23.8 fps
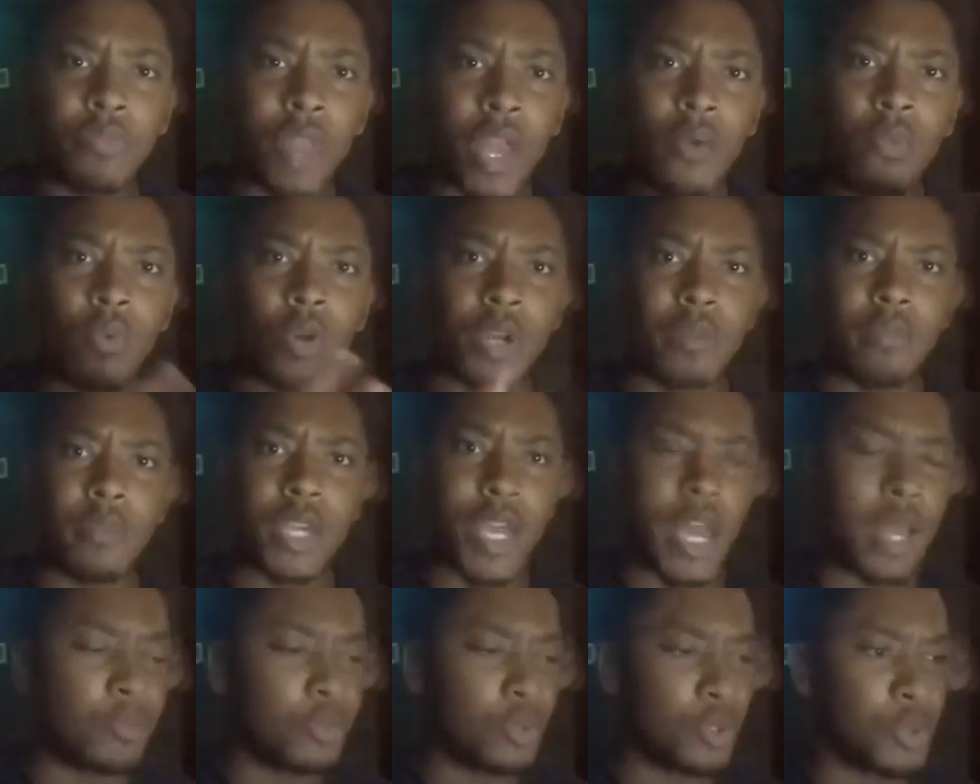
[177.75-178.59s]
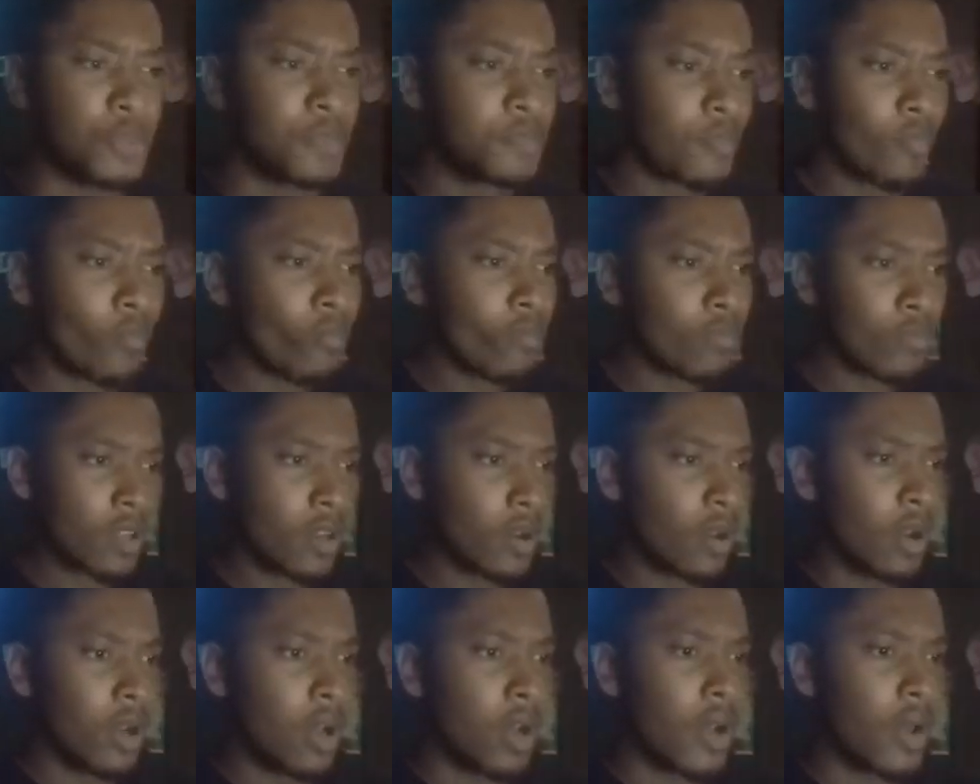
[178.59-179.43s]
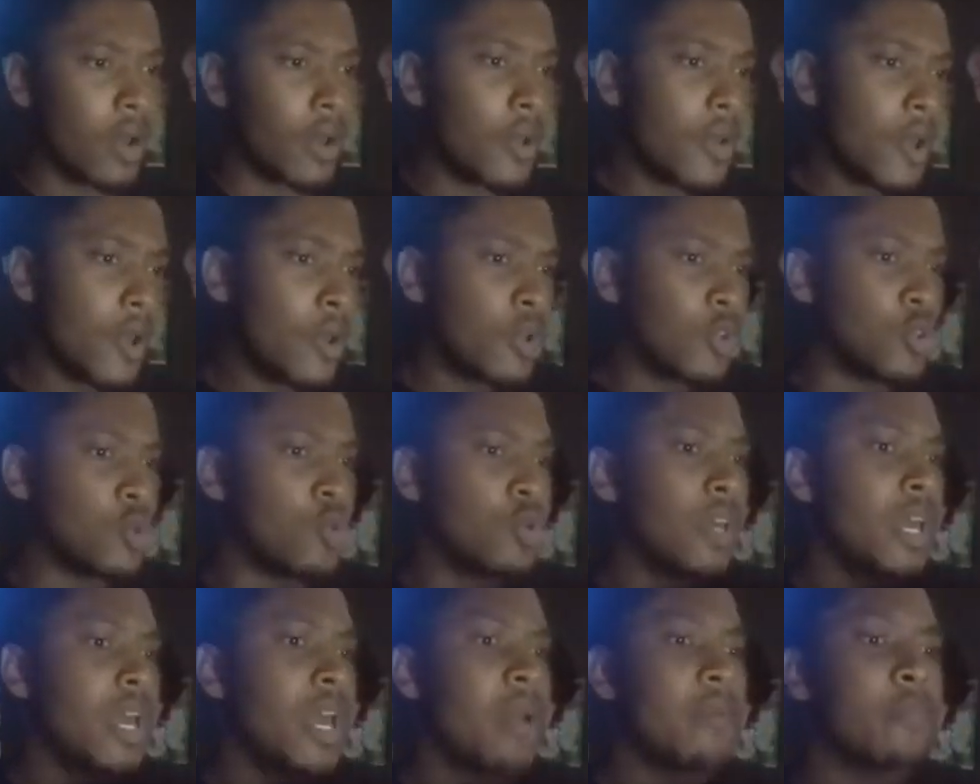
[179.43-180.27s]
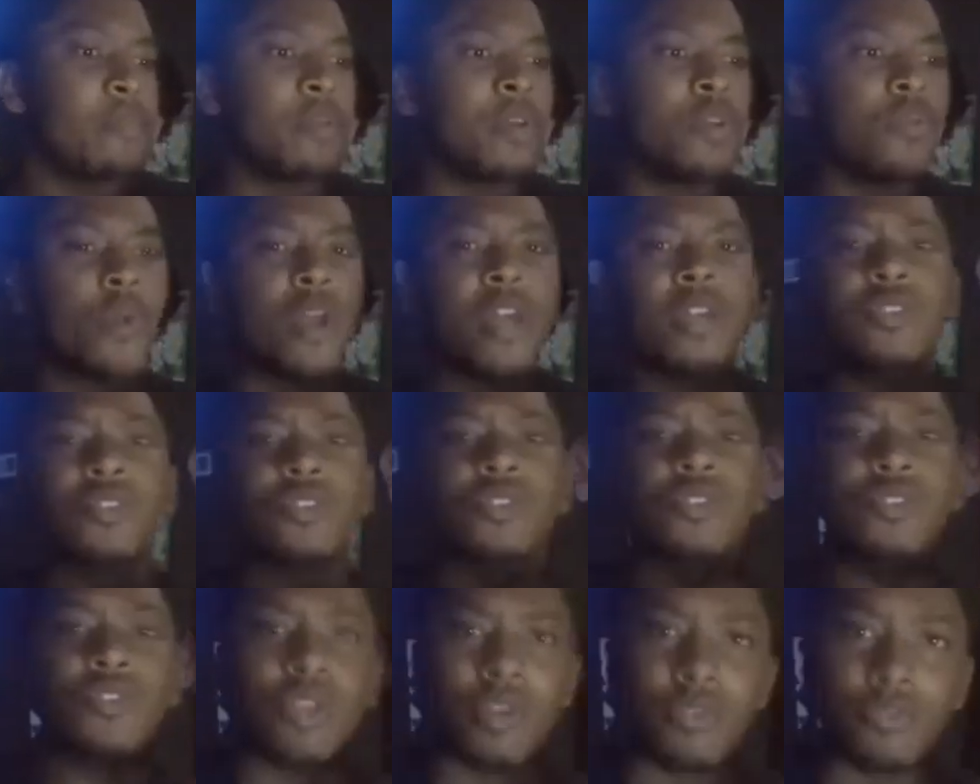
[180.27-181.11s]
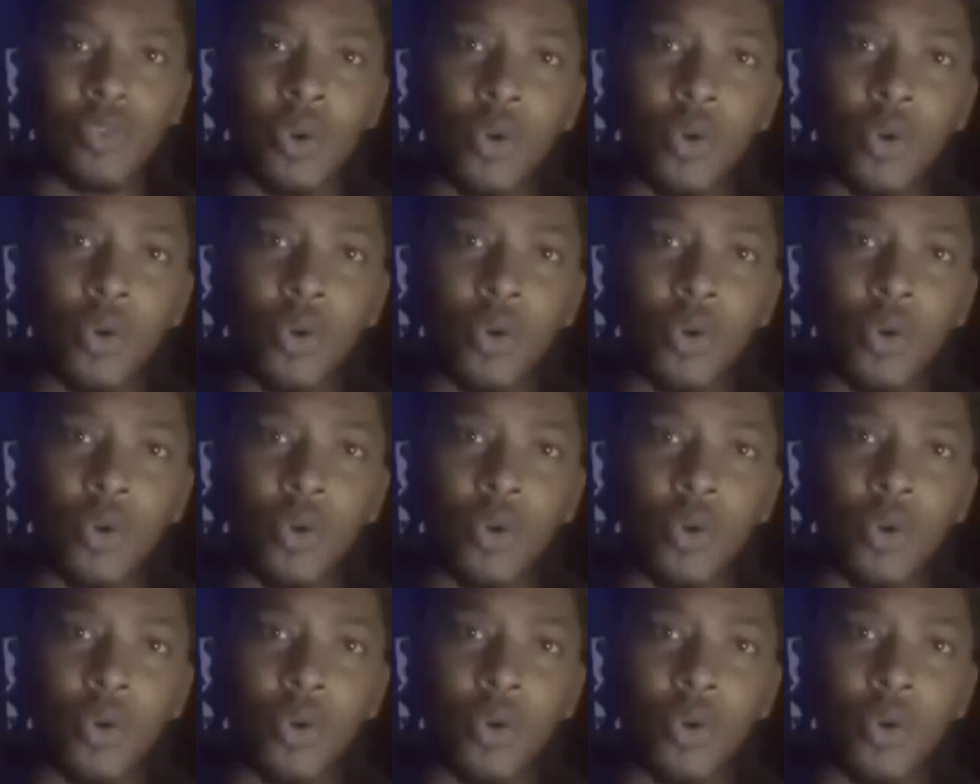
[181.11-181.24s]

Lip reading: They want to be able, you can't be racist if